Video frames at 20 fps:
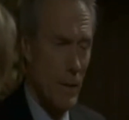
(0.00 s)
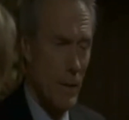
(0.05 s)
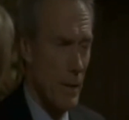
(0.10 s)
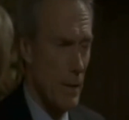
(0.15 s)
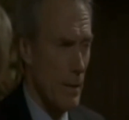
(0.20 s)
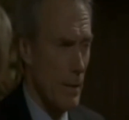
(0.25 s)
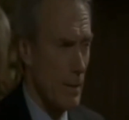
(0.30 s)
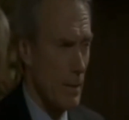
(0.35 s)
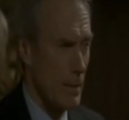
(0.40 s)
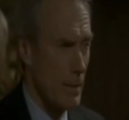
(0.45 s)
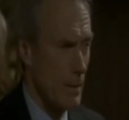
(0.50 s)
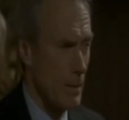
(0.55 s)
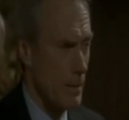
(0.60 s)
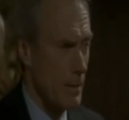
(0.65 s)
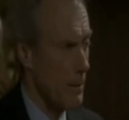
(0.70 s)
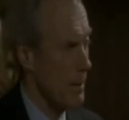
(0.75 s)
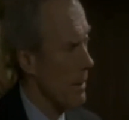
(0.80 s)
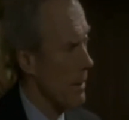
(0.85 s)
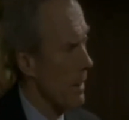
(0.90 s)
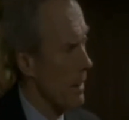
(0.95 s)
marks an
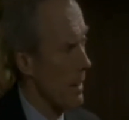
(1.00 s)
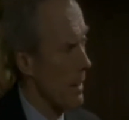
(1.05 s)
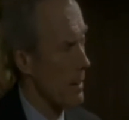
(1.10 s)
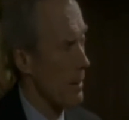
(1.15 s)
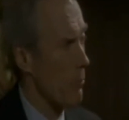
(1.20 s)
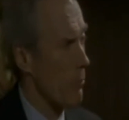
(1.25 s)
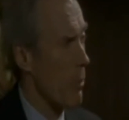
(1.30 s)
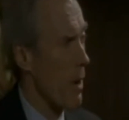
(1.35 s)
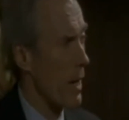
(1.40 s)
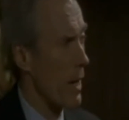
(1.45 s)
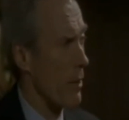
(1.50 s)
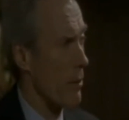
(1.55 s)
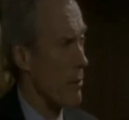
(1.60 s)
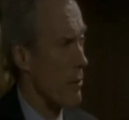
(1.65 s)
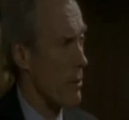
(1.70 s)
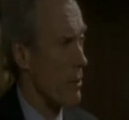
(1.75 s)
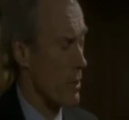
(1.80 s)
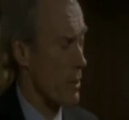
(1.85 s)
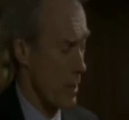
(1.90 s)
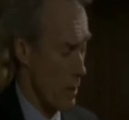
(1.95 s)
age gap of
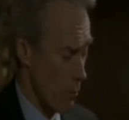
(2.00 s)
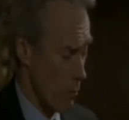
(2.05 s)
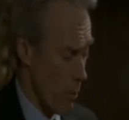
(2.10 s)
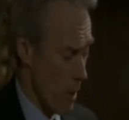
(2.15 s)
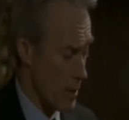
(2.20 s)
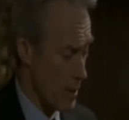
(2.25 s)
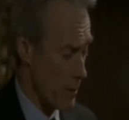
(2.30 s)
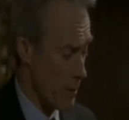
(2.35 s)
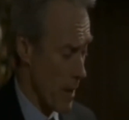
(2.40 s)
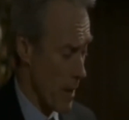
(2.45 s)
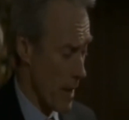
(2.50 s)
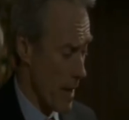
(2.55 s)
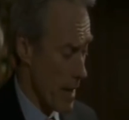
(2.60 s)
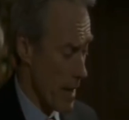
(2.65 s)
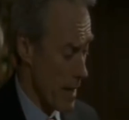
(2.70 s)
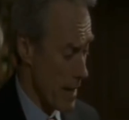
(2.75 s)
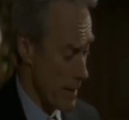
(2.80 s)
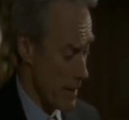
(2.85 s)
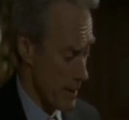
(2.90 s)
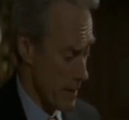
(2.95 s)
twenty-four years
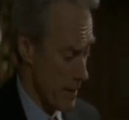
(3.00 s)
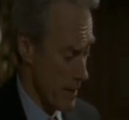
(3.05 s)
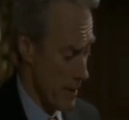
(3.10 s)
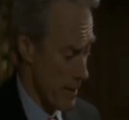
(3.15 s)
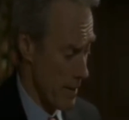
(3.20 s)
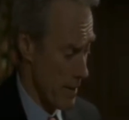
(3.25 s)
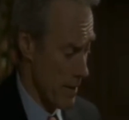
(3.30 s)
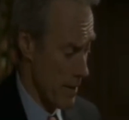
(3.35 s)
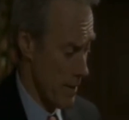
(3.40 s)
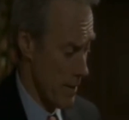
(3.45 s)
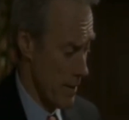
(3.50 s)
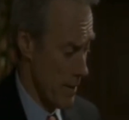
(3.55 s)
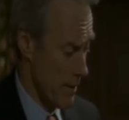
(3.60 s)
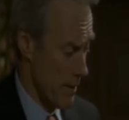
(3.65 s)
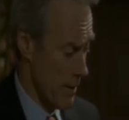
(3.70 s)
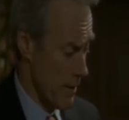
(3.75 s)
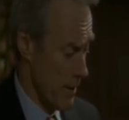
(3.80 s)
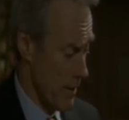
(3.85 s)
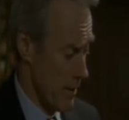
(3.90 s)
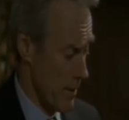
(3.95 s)
between them at the time.